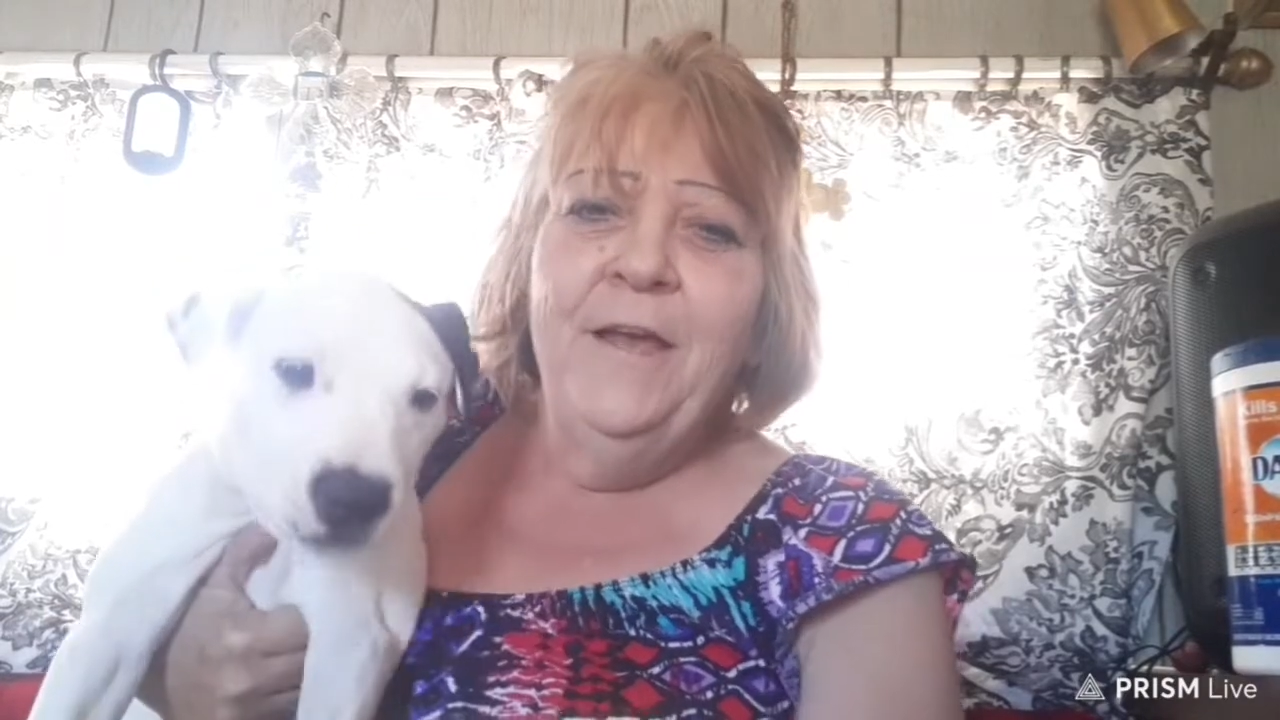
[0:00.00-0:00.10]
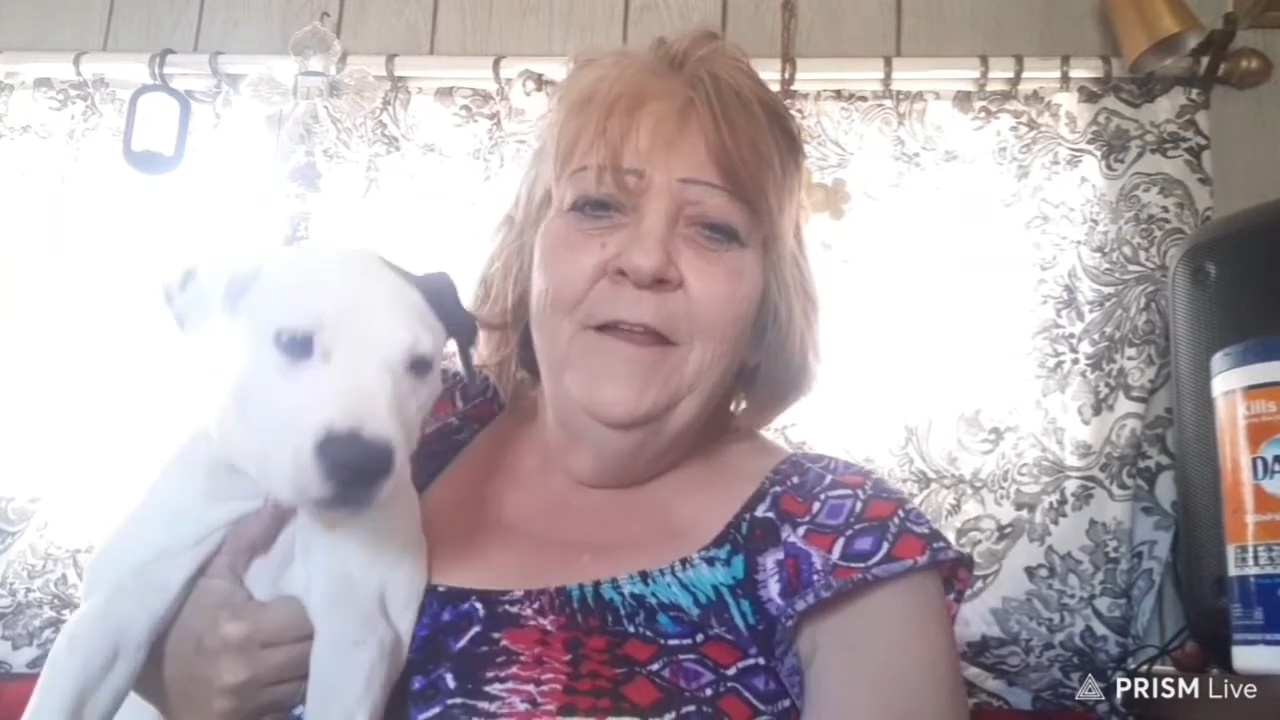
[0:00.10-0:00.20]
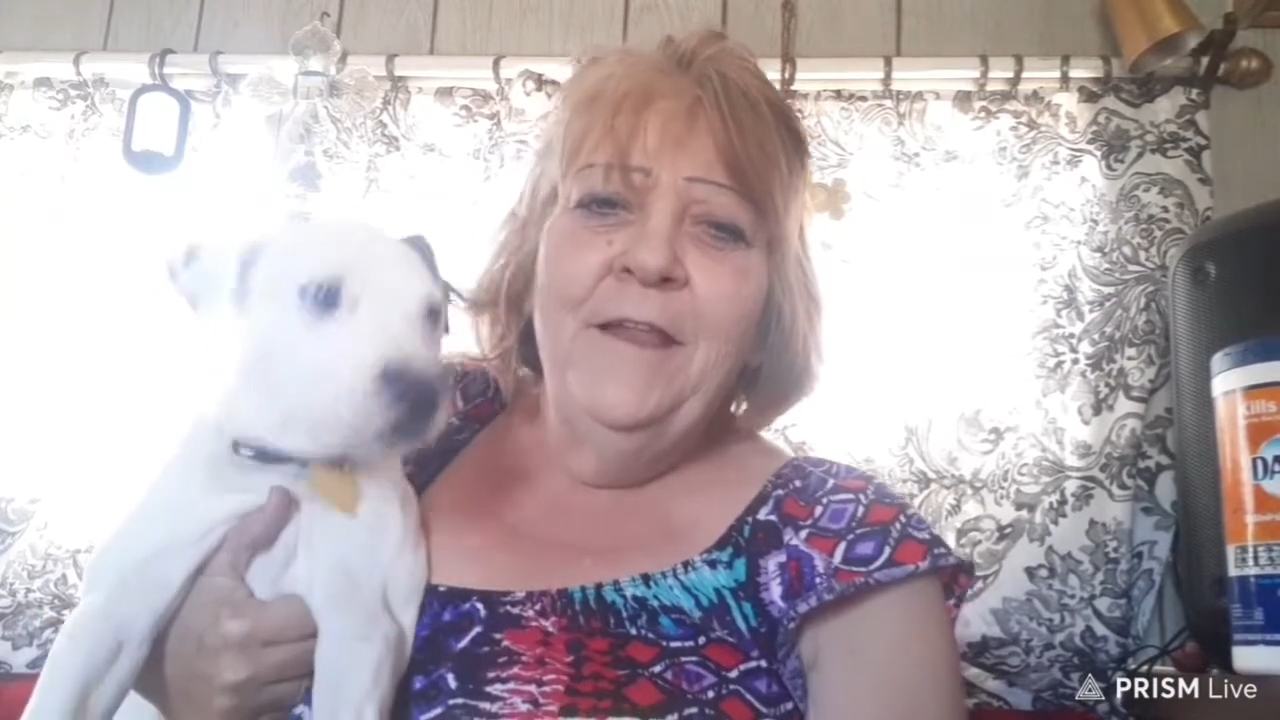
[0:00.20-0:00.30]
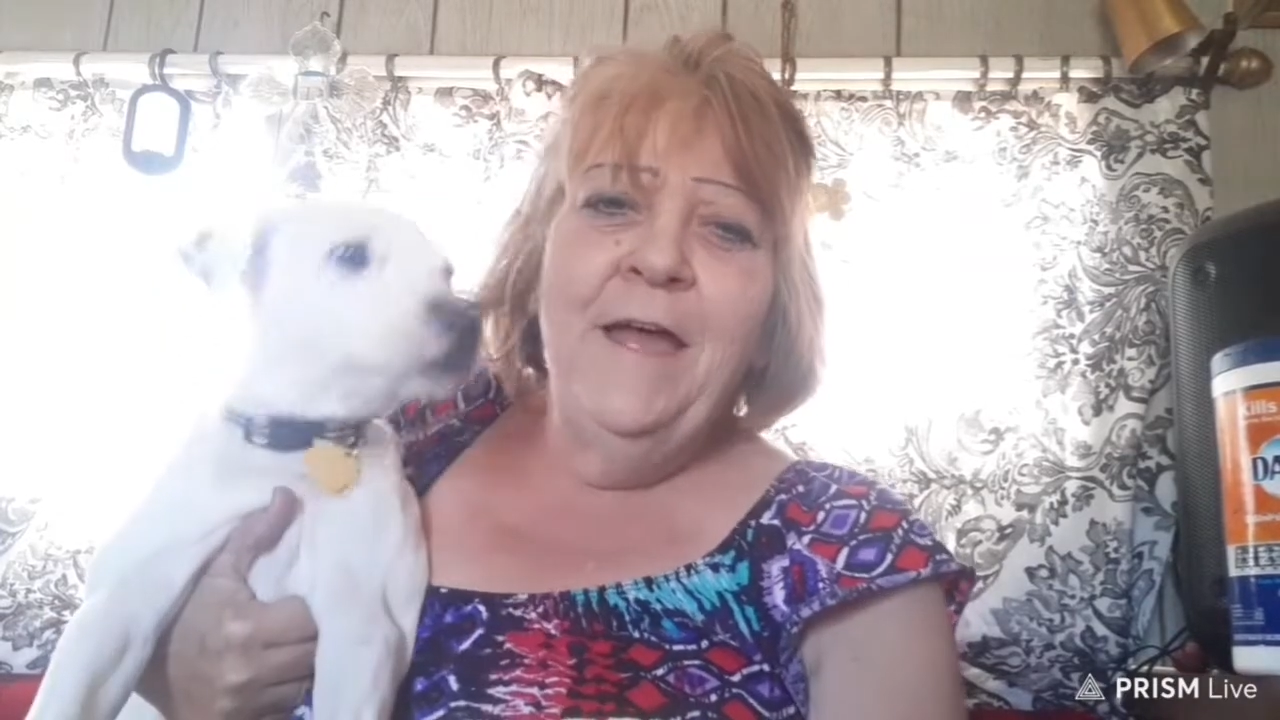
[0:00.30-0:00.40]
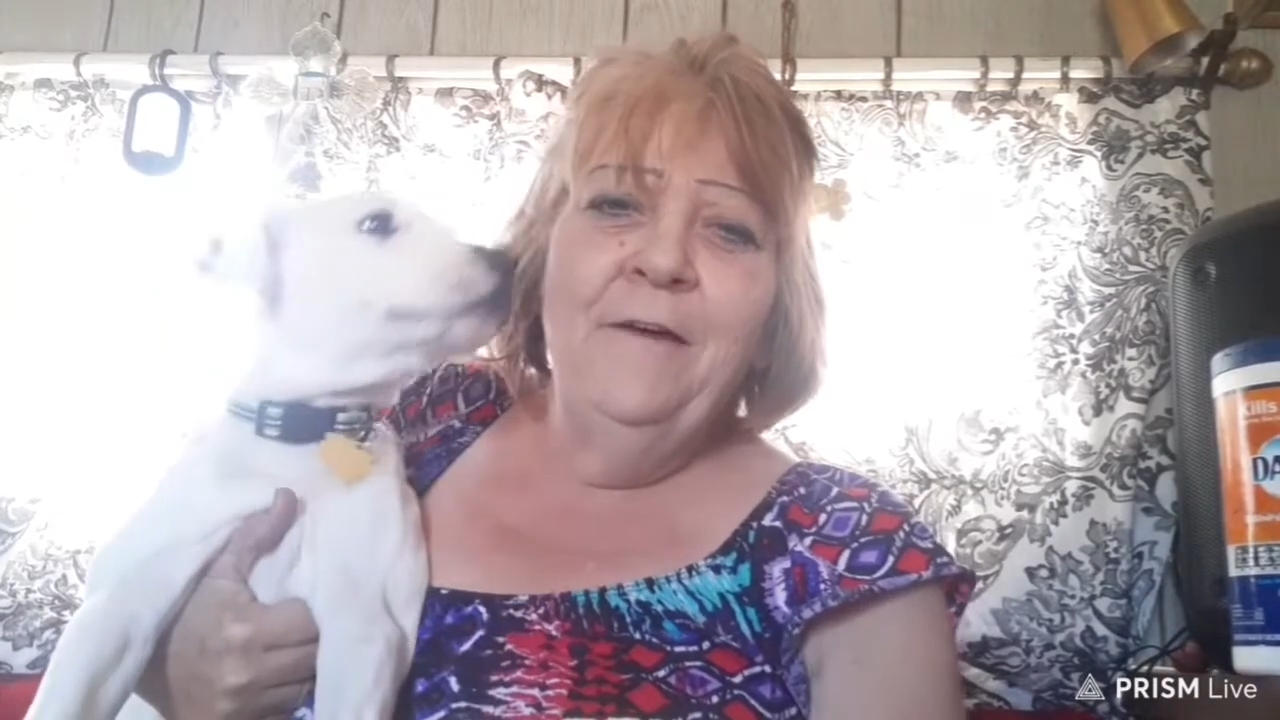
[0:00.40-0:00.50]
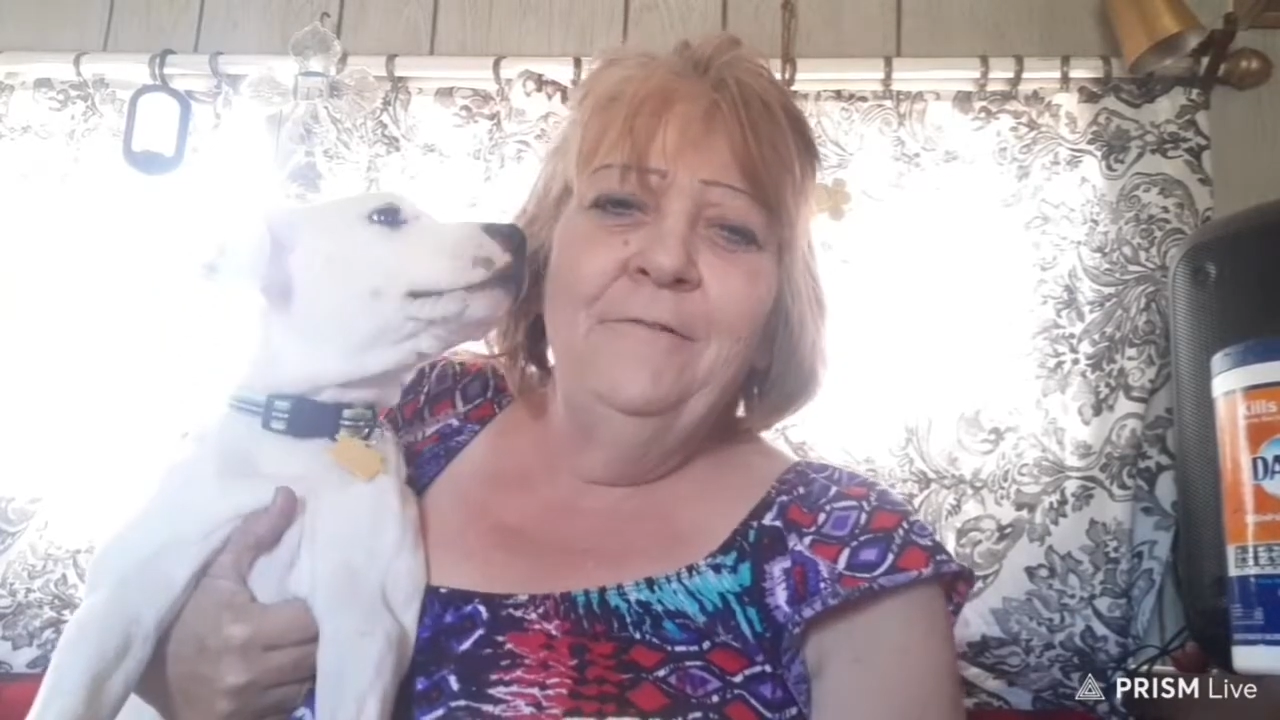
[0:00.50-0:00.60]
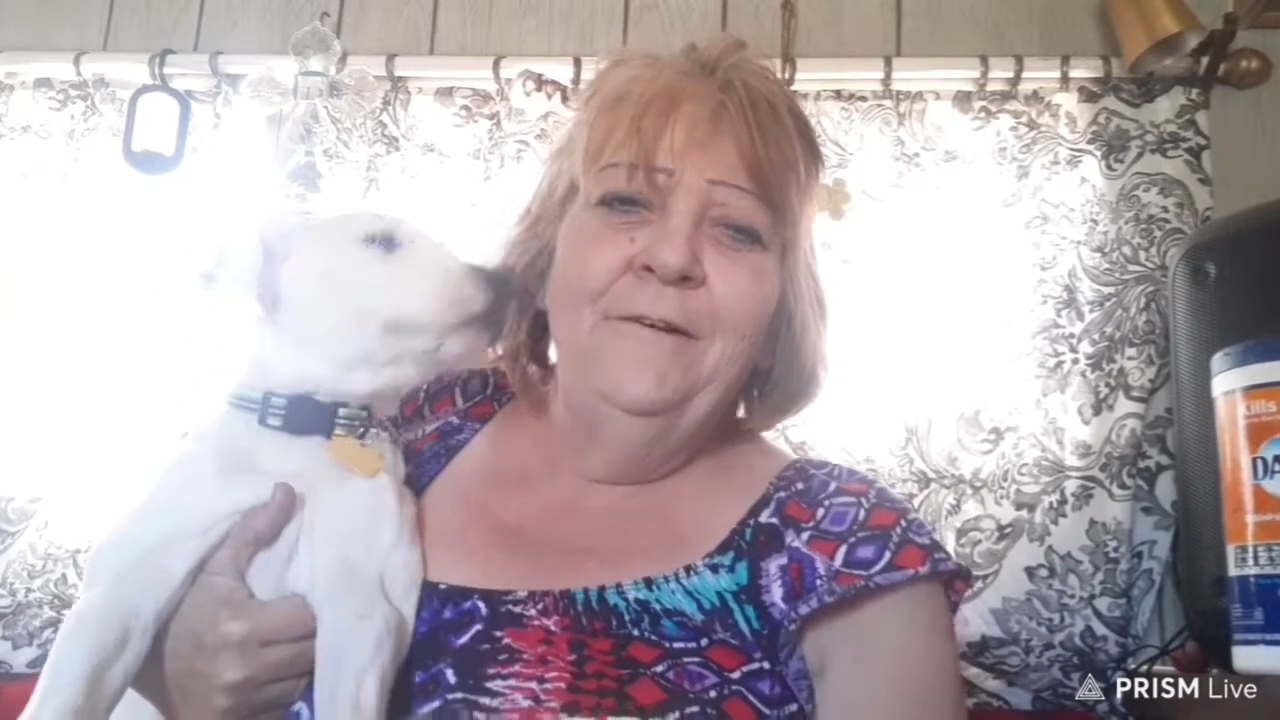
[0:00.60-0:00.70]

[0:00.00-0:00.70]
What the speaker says: Now,